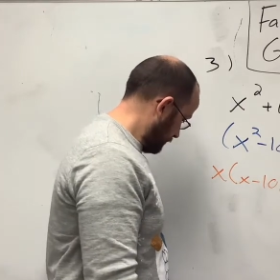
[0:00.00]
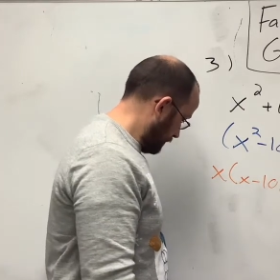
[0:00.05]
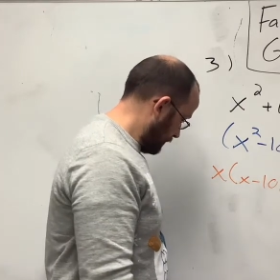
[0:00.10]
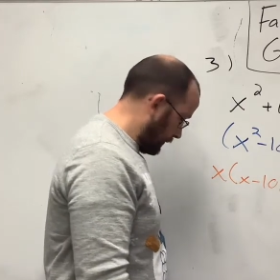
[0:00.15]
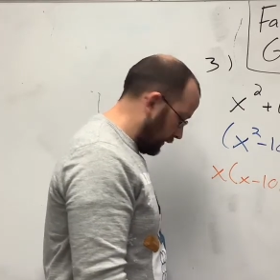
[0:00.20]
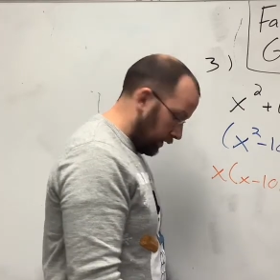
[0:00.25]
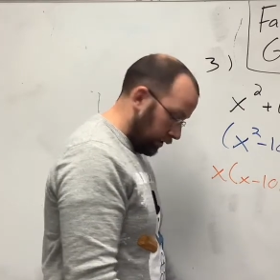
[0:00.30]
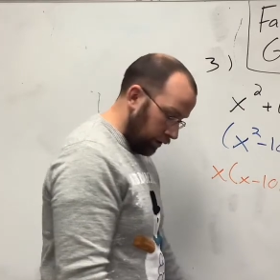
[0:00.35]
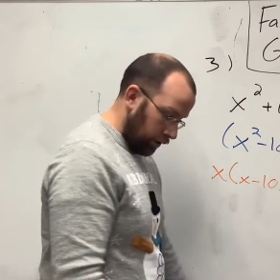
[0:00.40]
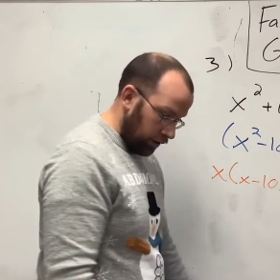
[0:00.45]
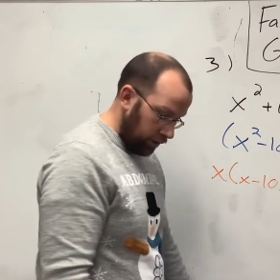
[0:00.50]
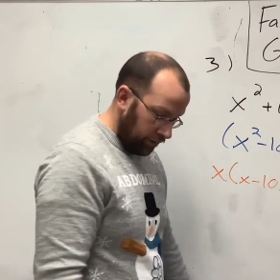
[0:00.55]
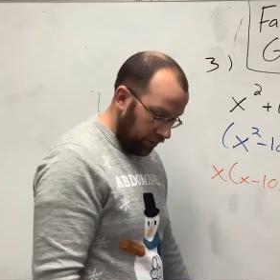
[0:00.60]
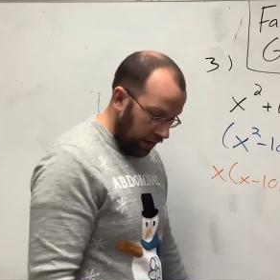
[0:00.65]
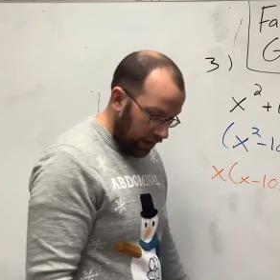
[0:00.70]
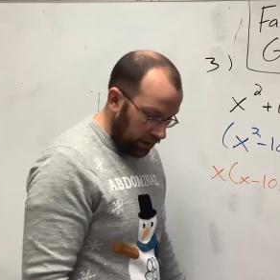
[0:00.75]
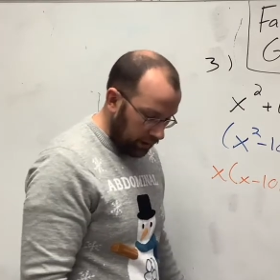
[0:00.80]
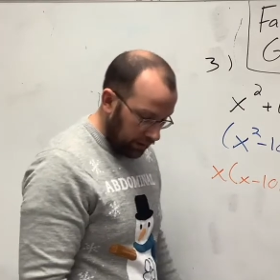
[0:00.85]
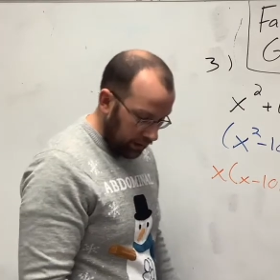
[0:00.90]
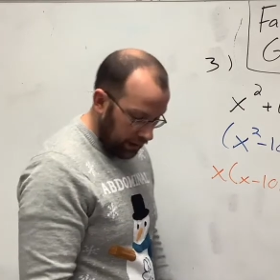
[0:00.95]
So your
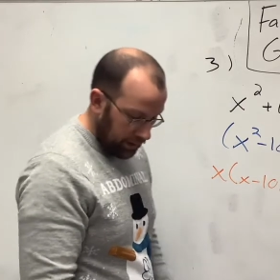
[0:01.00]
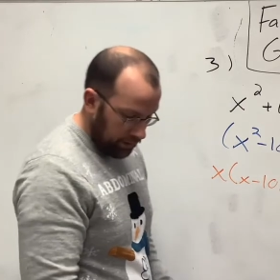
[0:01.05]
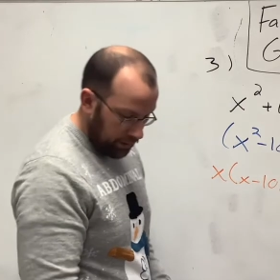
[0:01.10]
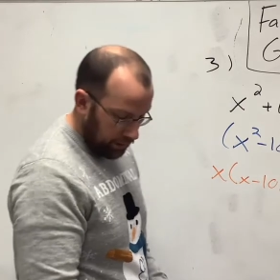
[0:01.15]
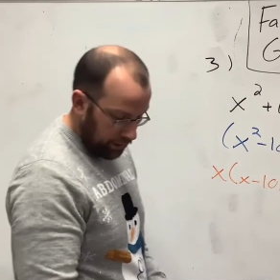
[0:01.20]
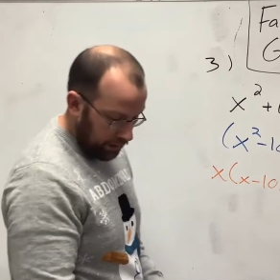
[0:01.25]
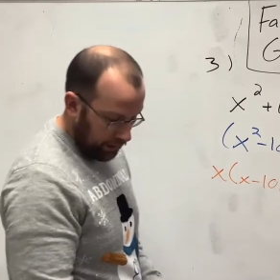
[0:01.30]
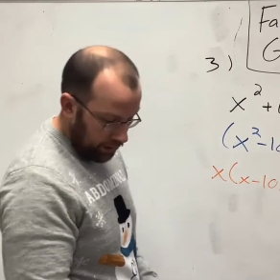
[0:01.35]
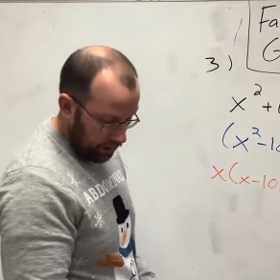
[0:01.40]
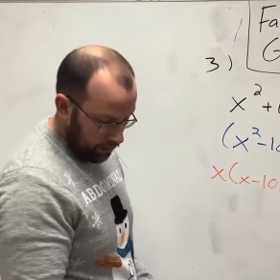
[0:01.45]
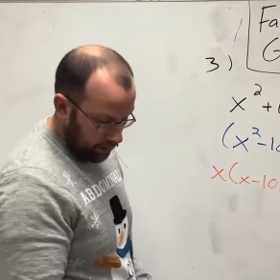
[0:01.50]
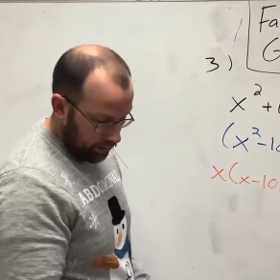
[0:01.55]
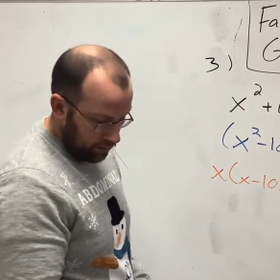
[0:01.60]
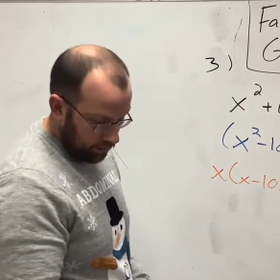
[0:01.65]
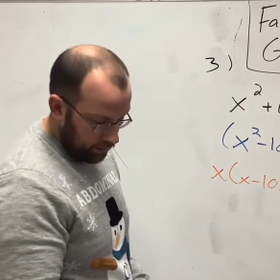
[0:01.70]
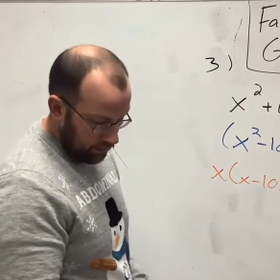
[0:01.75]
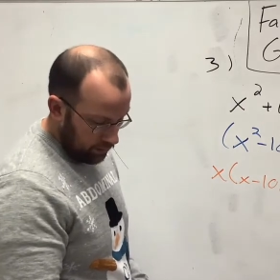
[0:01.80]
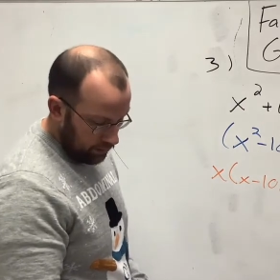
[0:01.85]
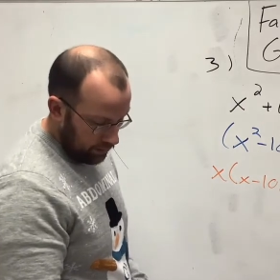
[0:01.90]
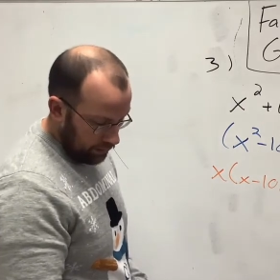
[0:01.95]
final answer here
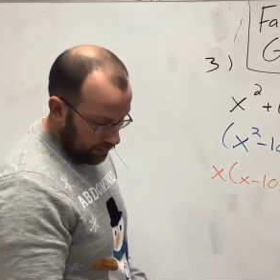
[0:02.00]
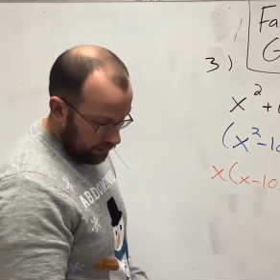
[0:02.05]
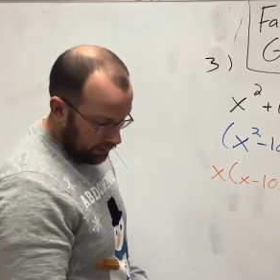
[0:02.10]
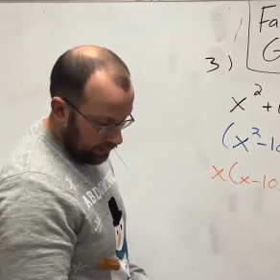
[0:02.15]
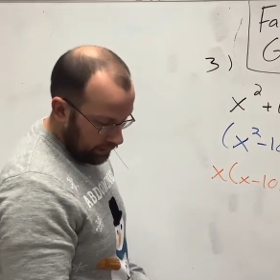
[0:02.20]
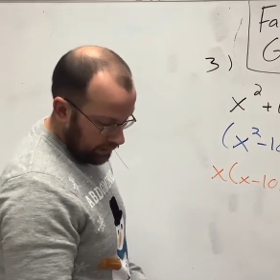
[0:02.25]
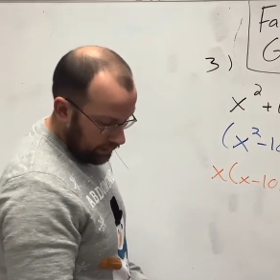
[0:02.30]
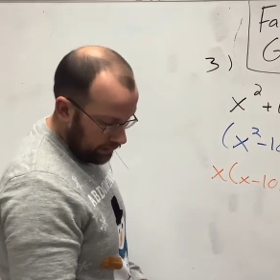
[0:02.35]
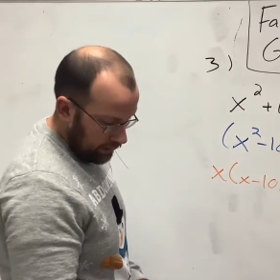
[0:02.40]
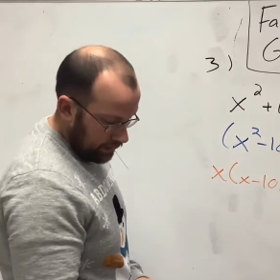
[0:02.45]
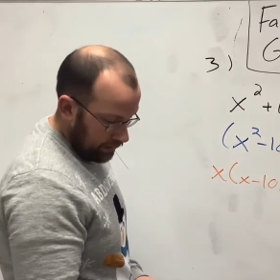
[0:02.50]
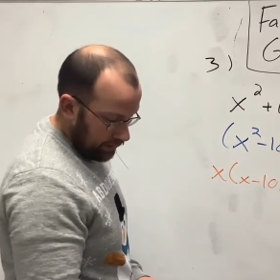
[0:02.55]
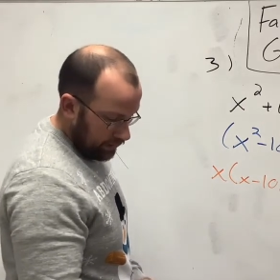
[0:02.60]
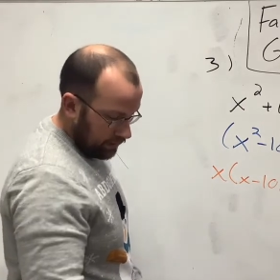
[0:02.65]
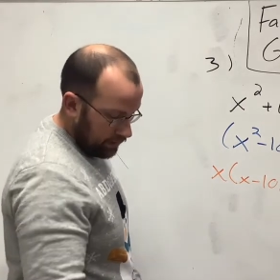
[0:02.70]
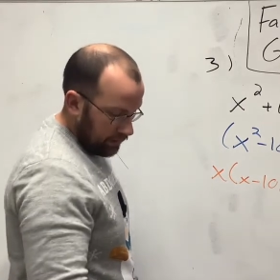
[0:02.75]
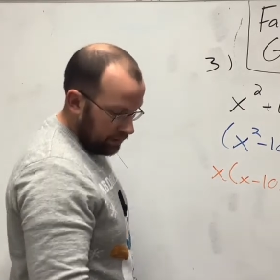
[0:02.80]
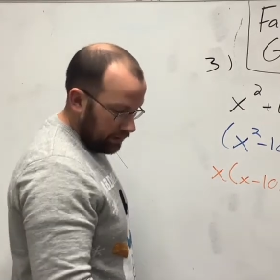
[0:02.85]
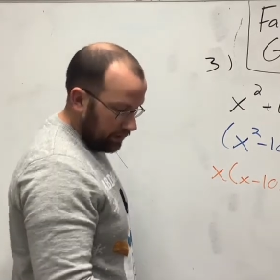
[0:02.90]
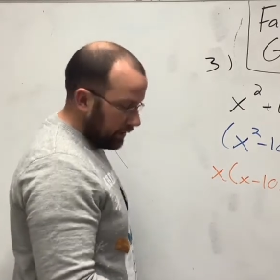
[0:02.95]

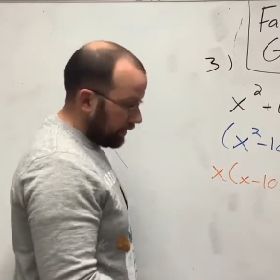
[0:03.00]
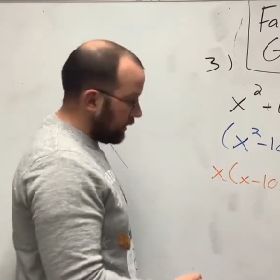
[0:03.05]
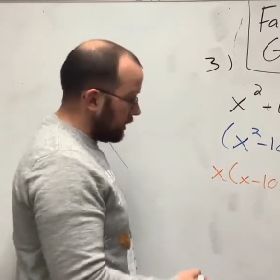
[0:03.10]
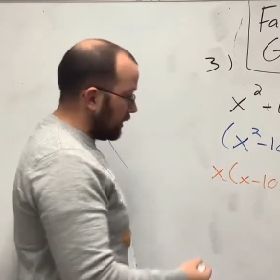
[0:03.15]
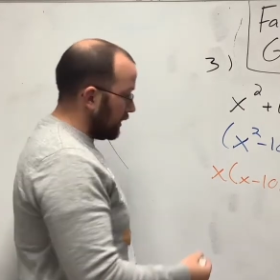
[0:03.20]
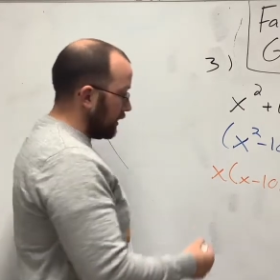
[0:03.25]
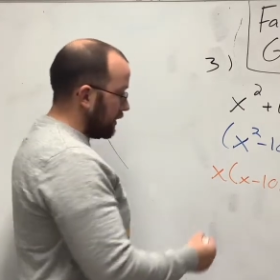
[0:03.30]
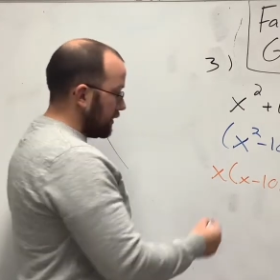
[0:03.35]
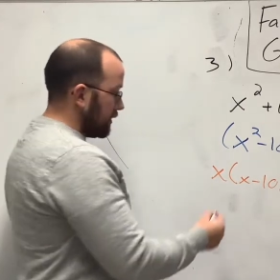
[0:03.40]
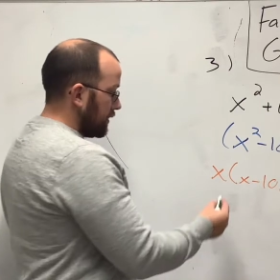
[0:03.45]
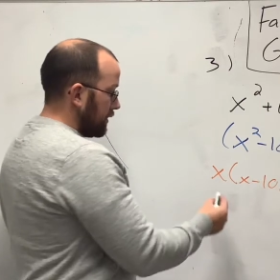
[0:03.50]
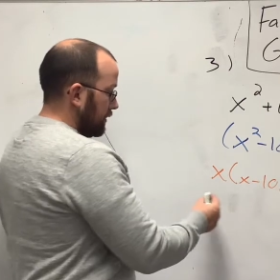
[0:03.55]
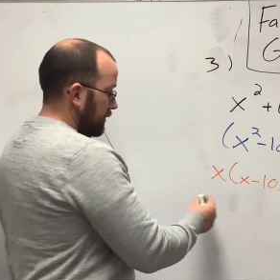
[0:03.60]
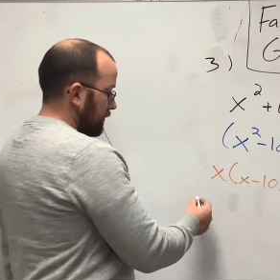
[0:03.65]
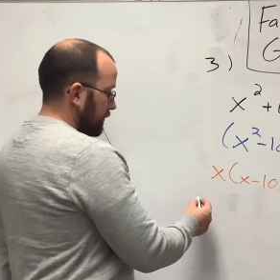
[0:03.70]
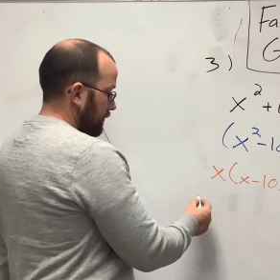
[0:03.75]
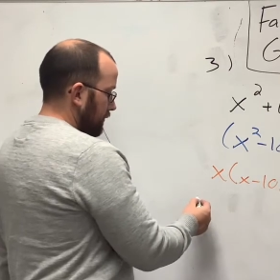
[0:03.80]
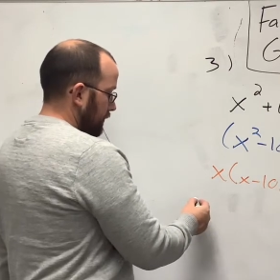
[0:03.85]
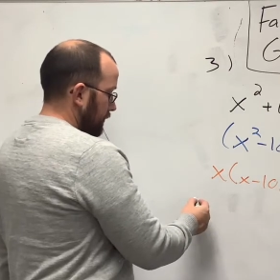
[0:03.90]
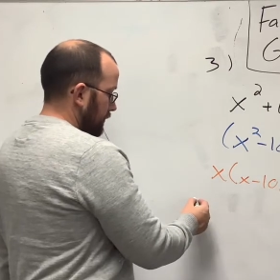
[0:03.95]
is
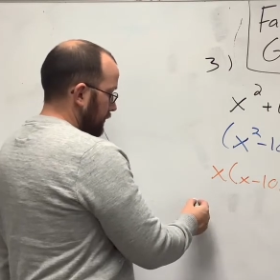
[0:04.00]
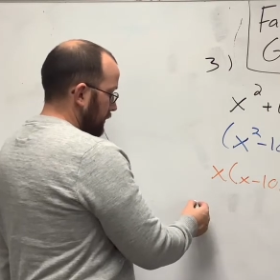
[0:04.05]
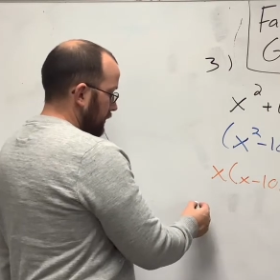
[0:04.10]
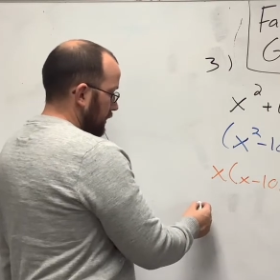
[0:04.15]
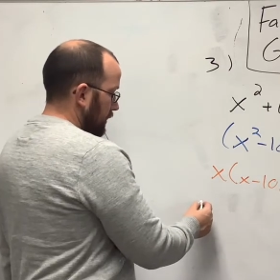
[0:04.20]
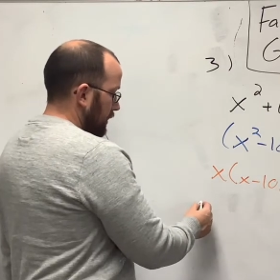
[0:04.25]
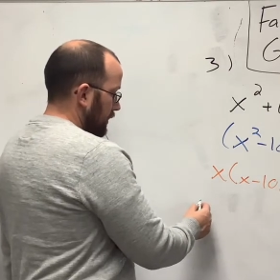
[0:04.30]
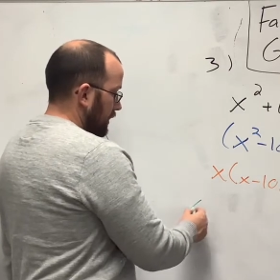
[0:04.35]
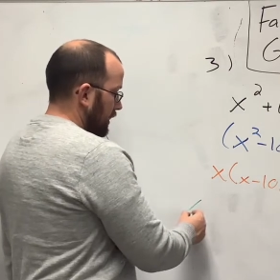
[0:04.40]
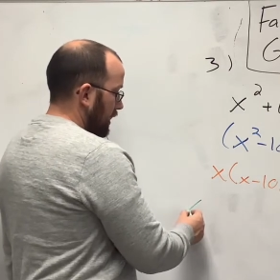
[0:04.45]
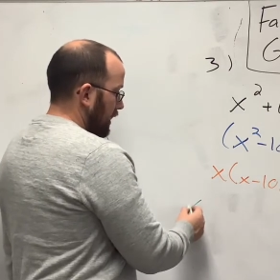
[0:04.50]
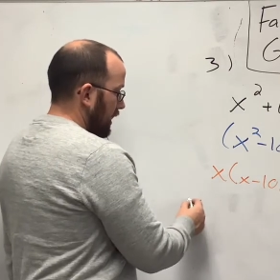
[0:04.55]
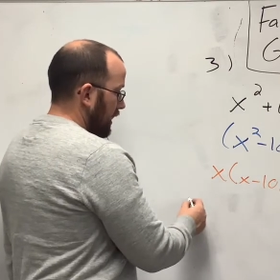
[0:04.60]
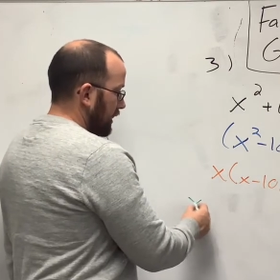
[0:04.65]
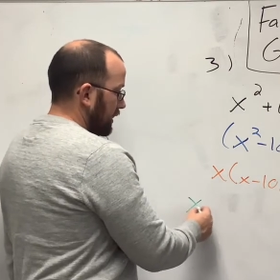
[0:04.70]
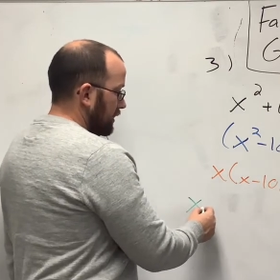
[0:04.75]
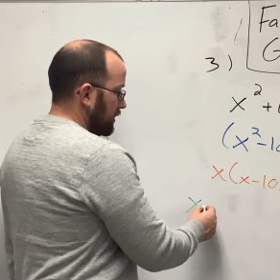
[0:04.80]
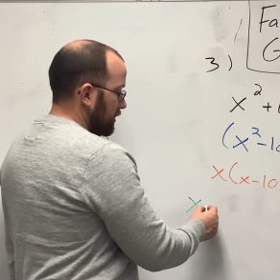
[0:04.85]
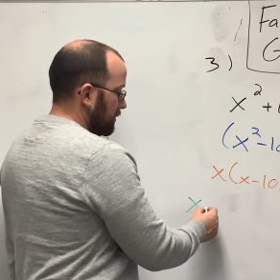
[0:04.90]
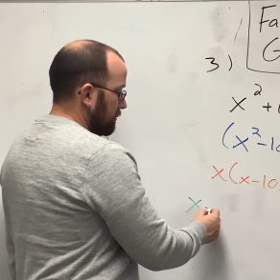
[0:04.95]

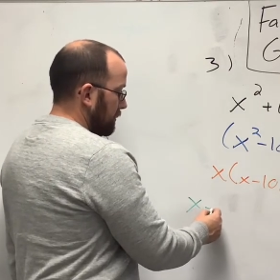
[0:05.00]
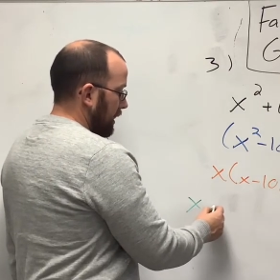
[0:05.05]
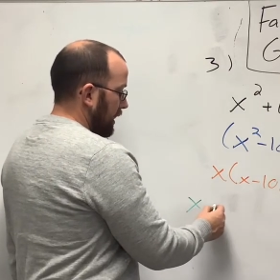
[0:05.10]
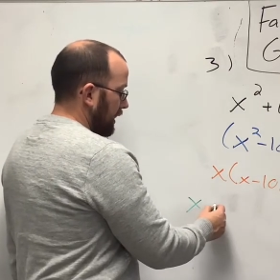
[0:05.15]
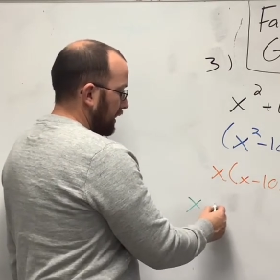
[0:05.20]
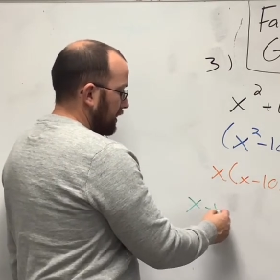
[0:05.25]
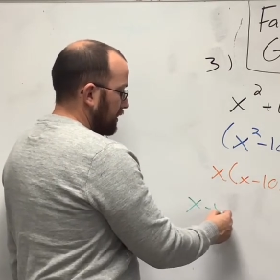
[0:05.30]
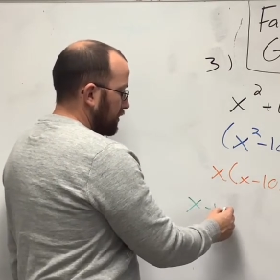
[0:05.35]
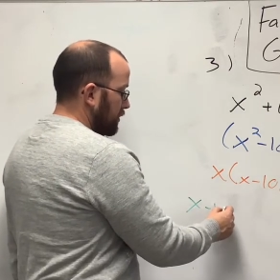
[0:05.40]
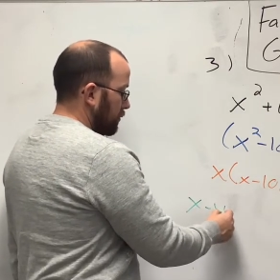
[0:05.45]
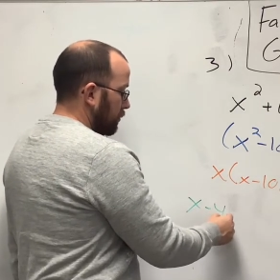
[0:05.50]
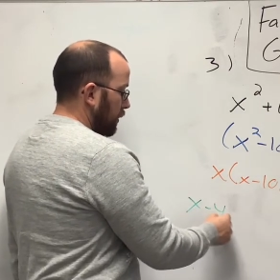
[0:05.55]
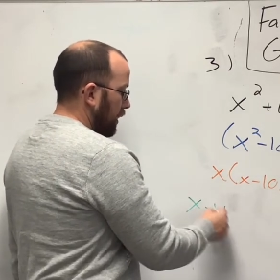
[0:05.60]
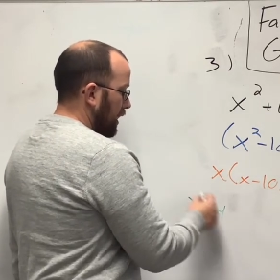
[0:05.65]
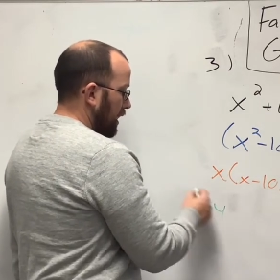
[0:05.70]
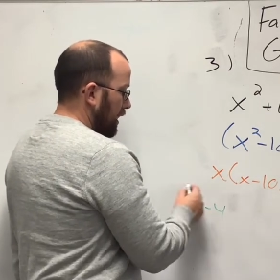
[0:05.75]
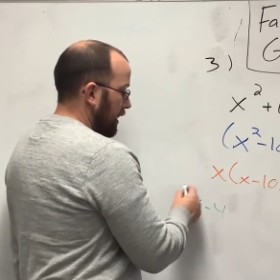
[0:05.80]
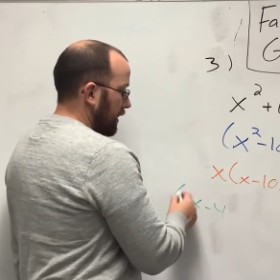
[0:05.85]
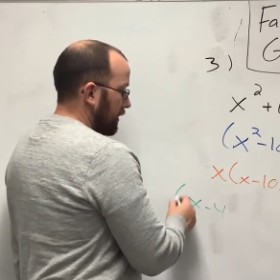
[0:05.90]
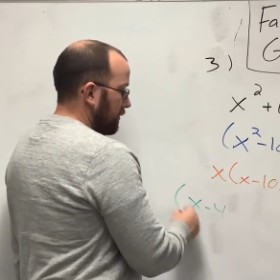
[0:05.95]
x minus
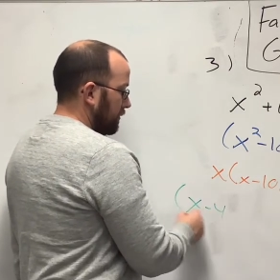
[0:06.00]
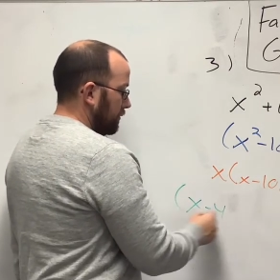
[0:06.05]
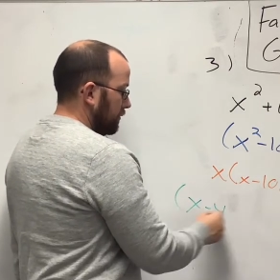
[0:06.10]
y